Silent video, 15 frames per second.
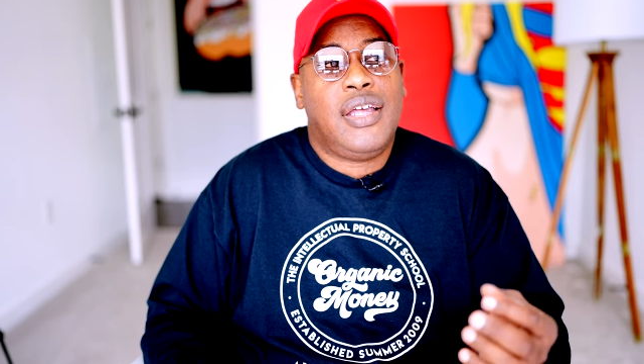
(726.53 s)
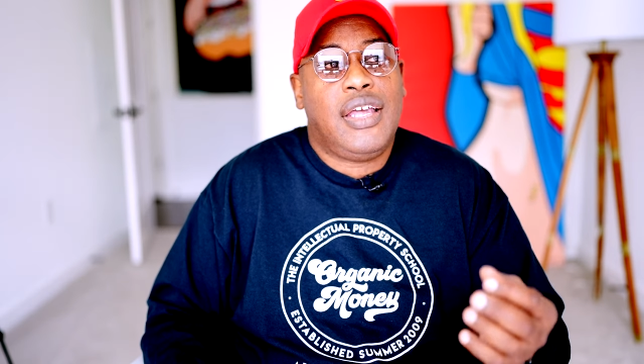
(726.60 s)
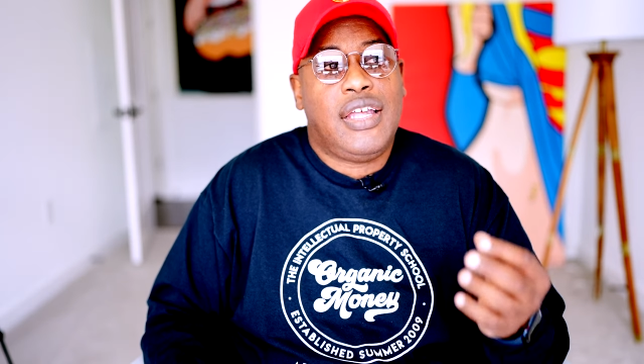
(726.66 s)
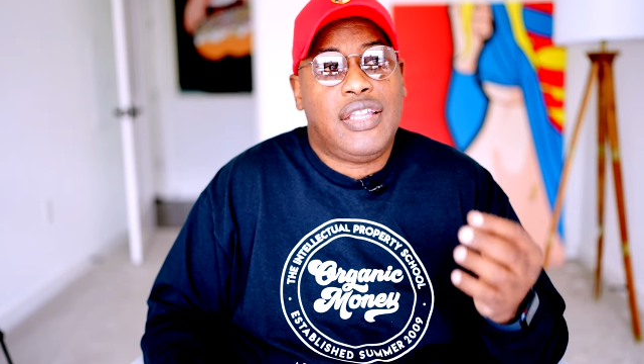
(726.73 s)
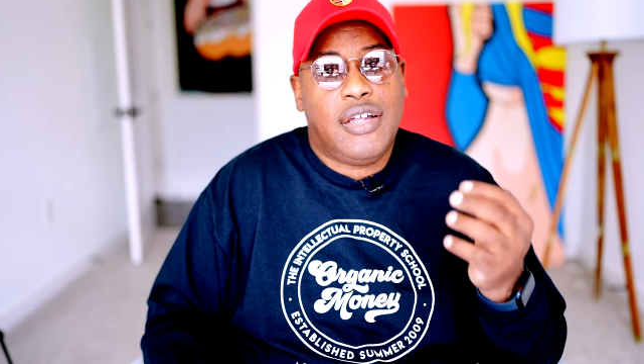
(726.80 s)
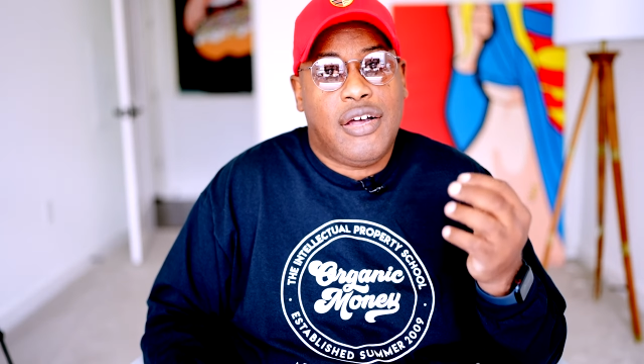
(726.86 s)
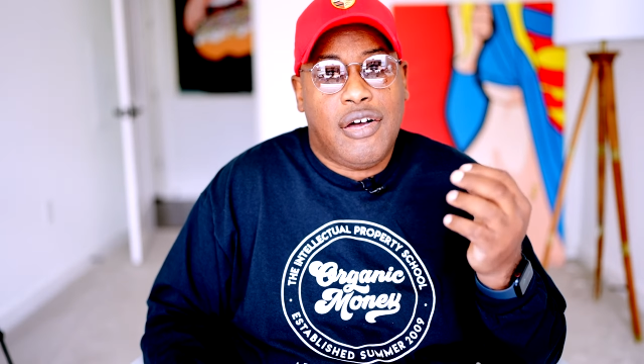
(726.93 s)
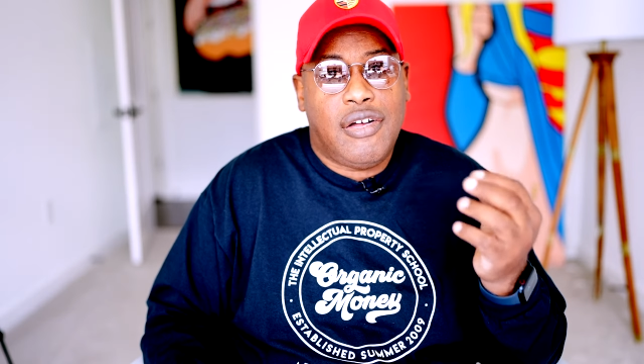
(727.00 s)

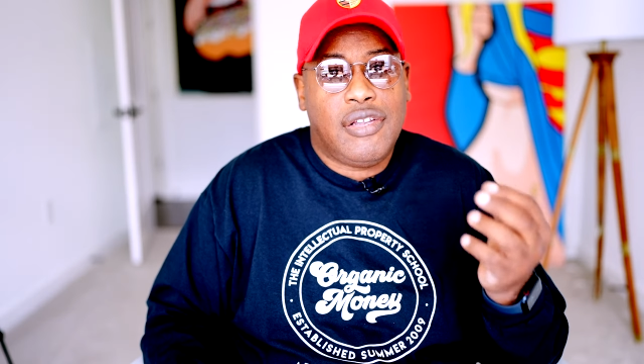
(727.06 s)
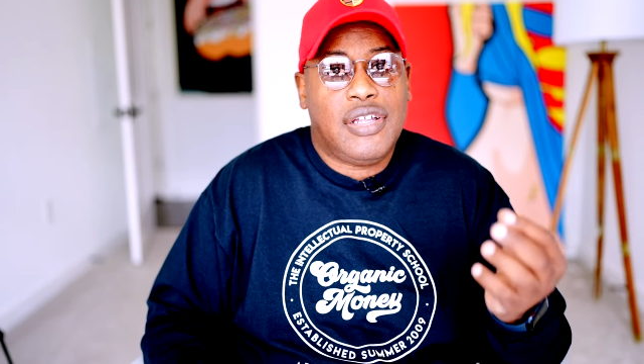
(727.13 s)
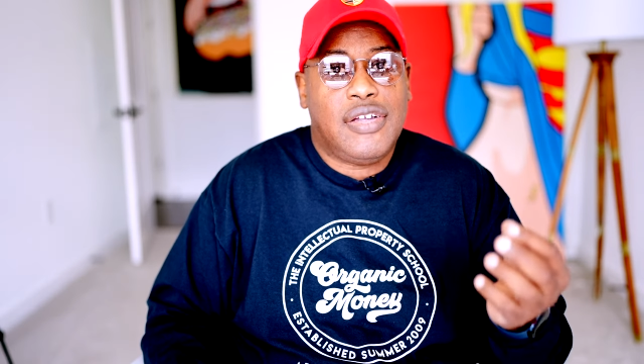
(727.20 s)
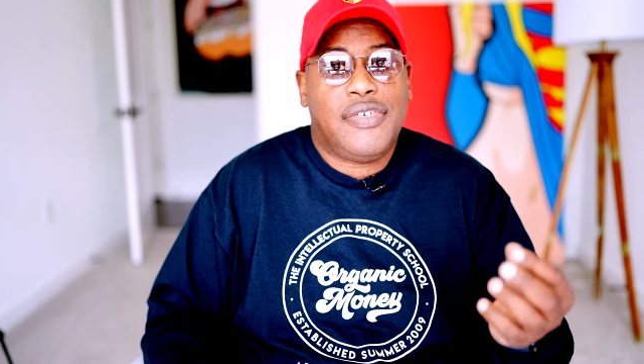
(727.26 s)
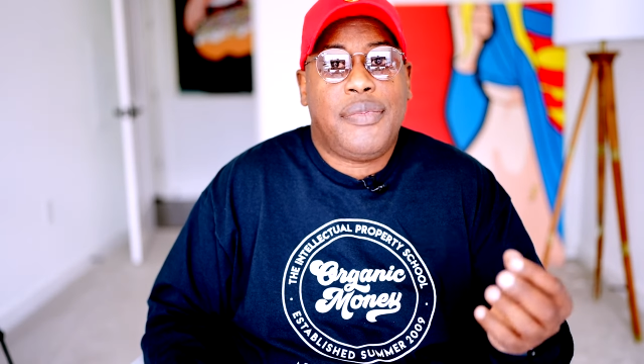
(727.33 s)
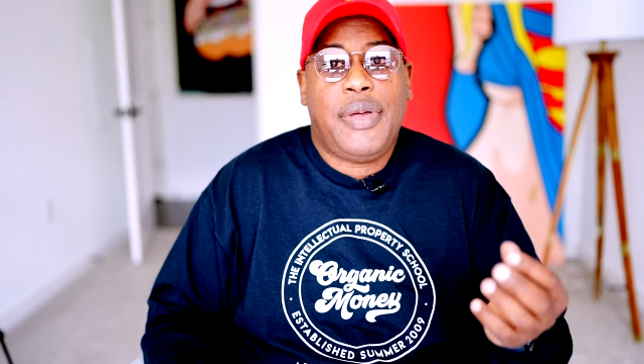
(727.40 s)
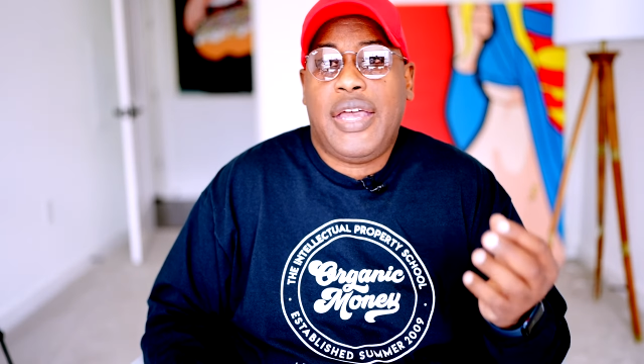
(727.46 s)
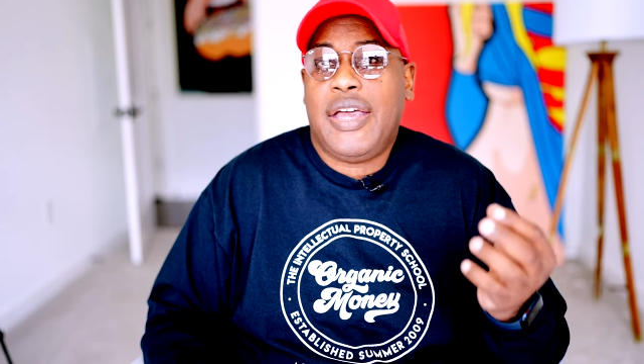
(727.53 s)
and all
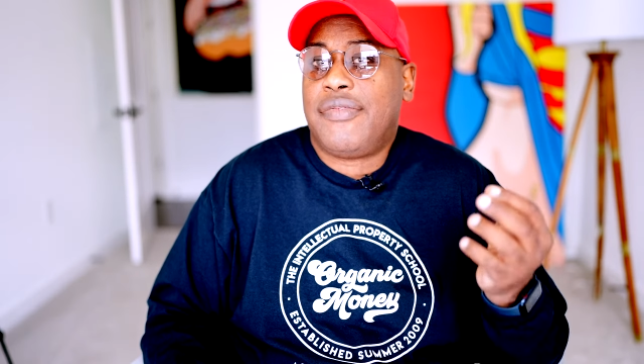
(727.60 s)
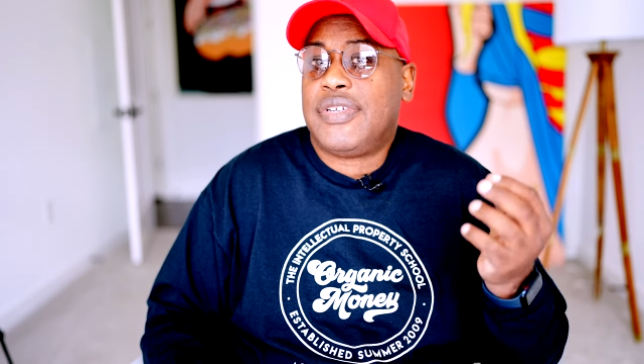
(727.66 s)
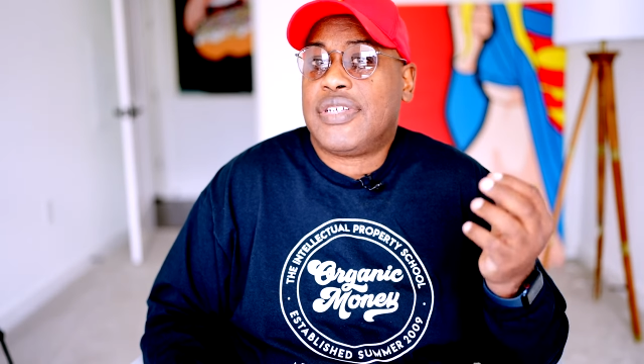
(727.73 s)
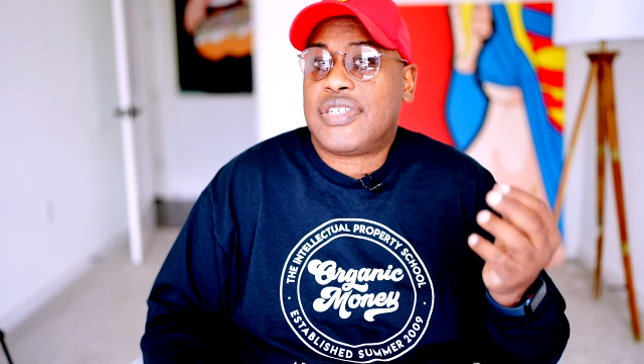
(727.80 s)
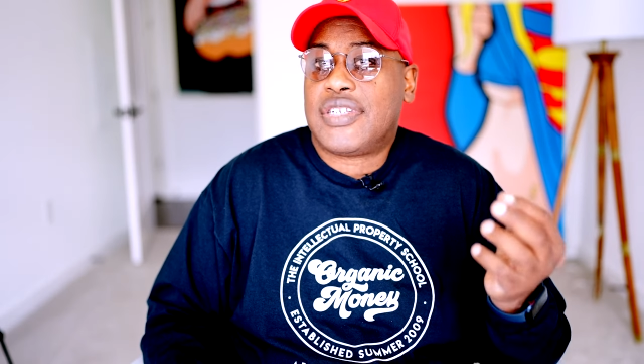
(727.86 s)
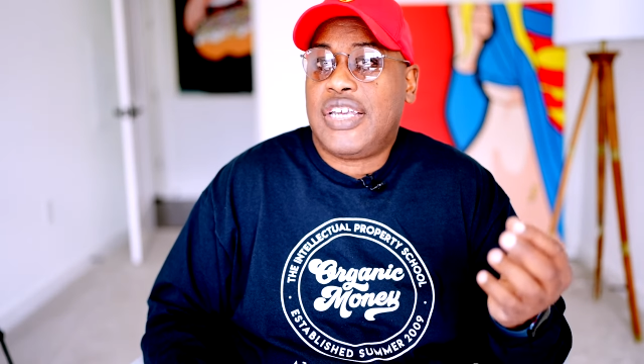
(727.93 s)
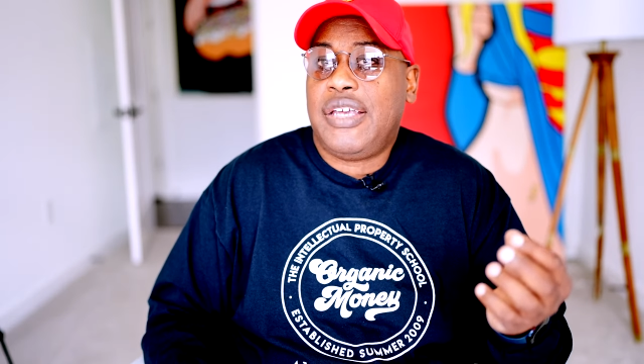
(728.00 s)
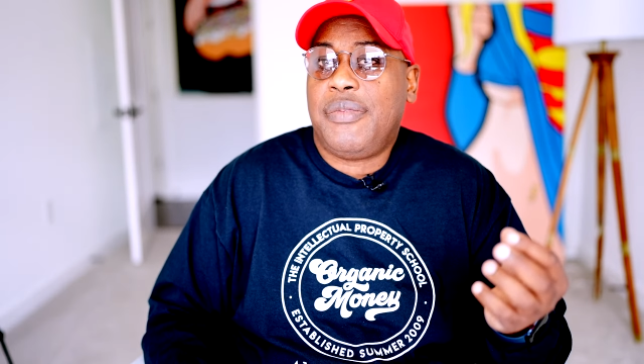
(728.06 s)
of them have the
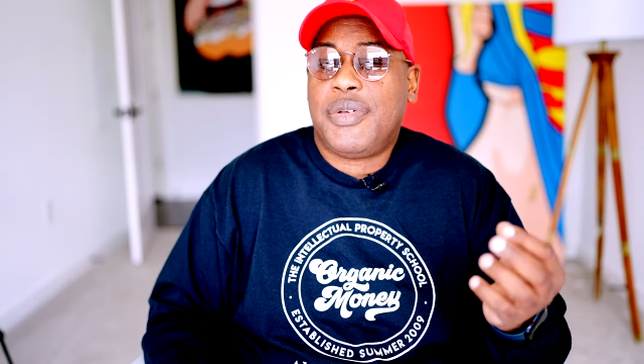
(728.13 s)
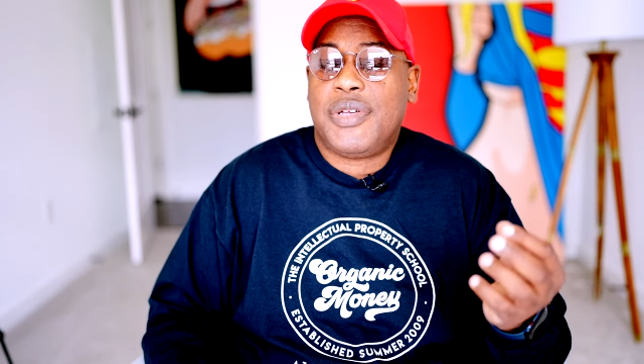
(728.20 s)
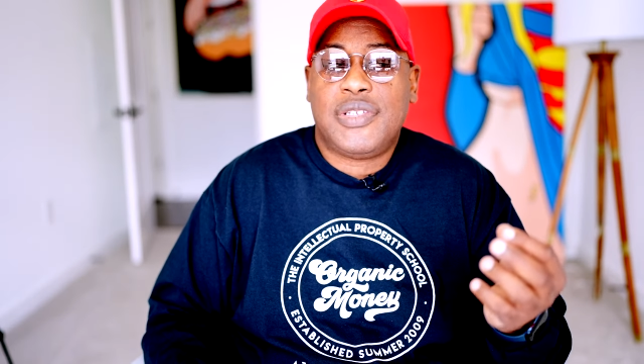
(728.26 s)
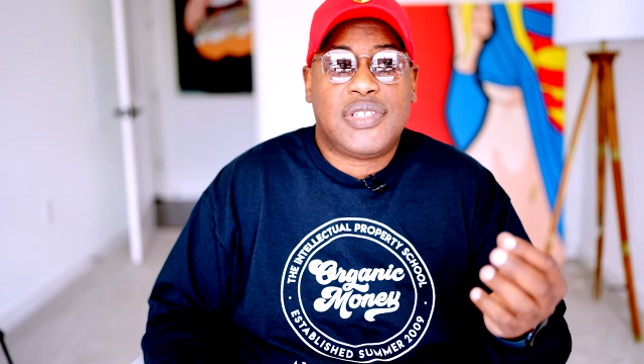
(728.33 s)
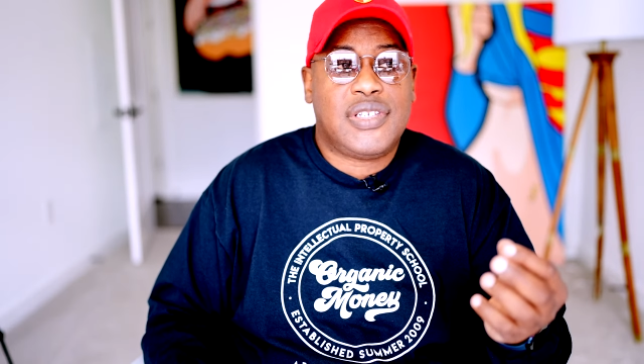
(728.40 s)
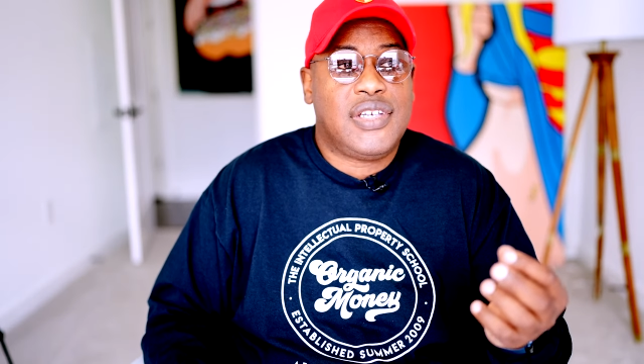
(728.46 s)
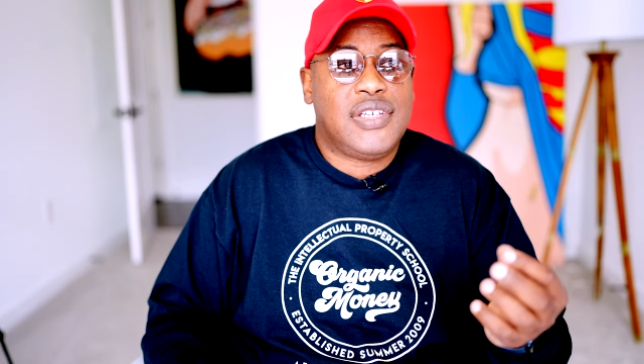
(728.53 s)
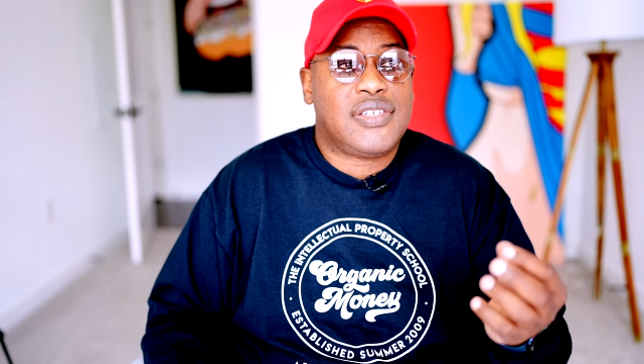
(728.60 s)
same
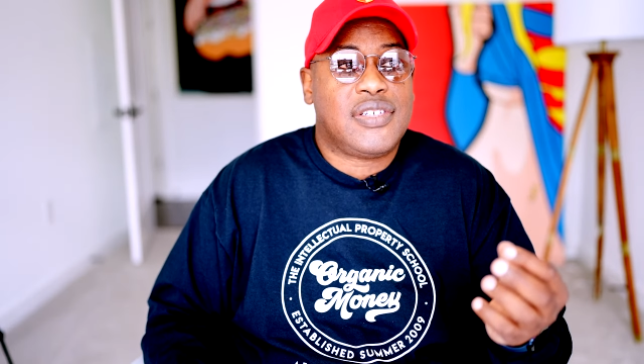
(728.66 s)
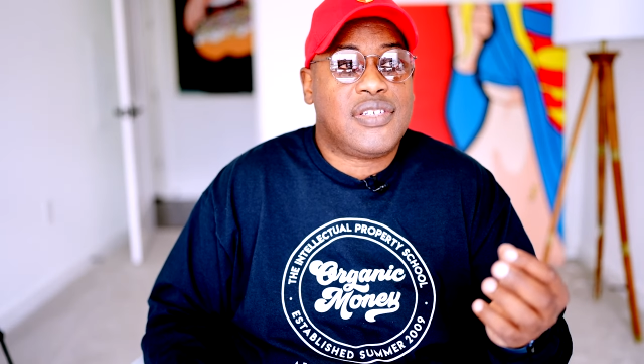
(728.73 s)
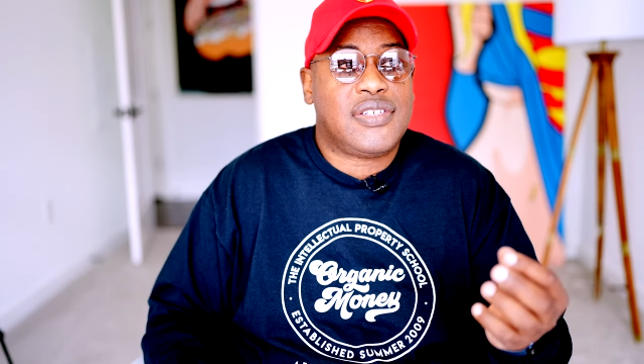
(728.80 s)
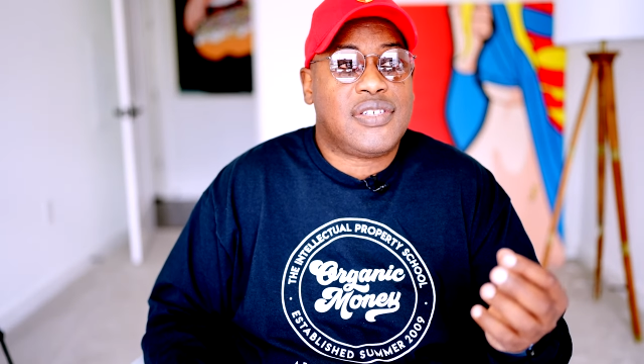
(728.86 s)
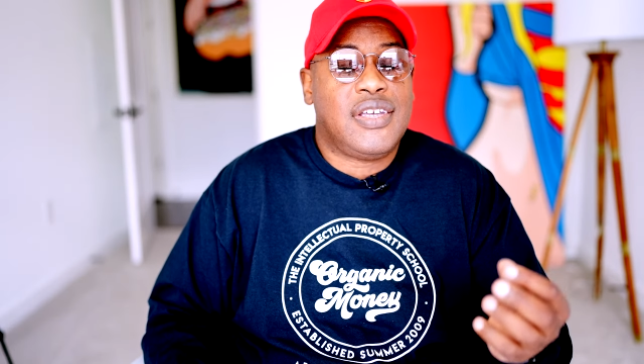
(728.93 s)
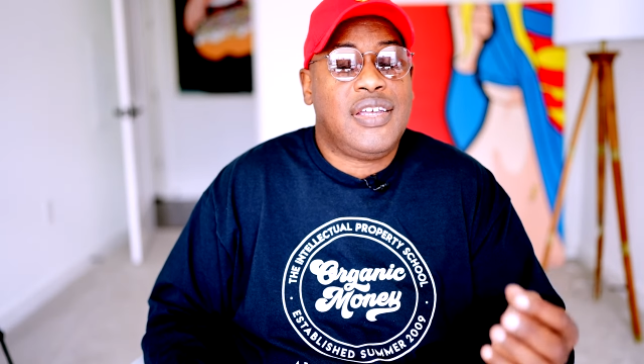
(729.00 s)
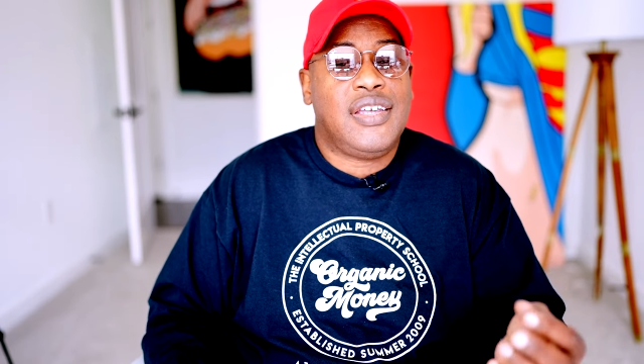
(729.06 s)
consensus.